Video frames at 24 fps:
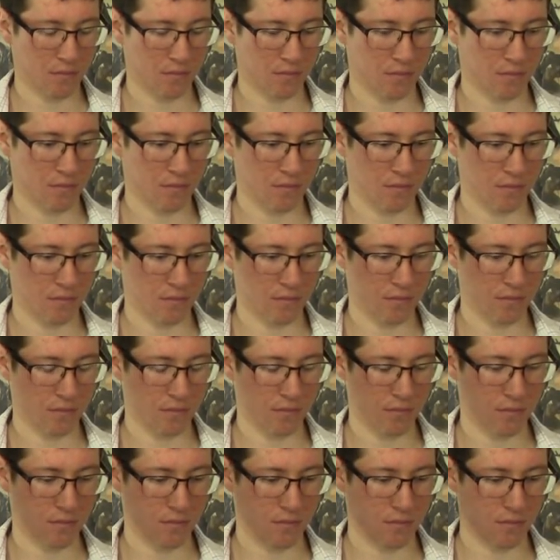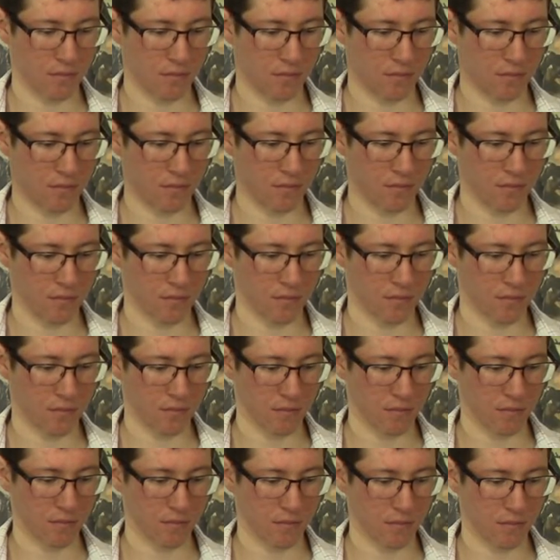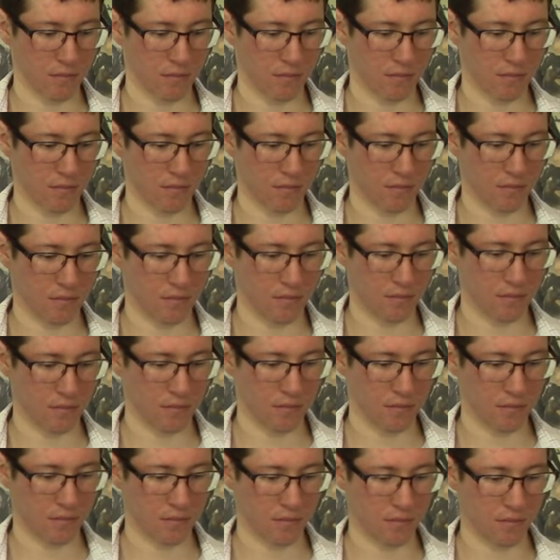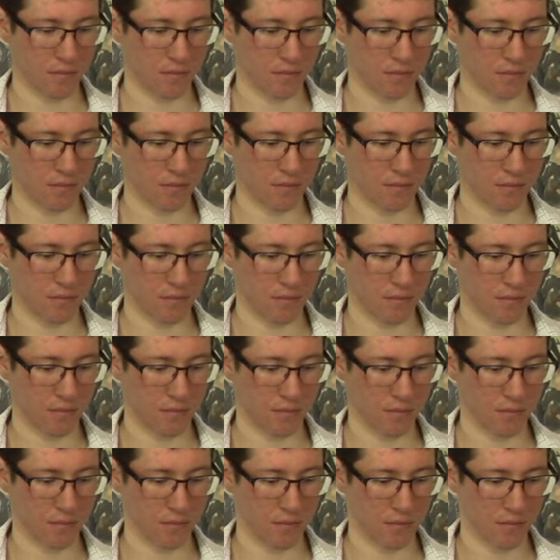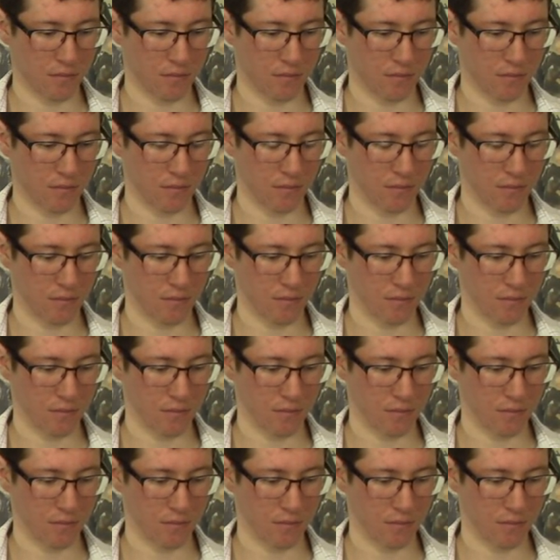[no speech]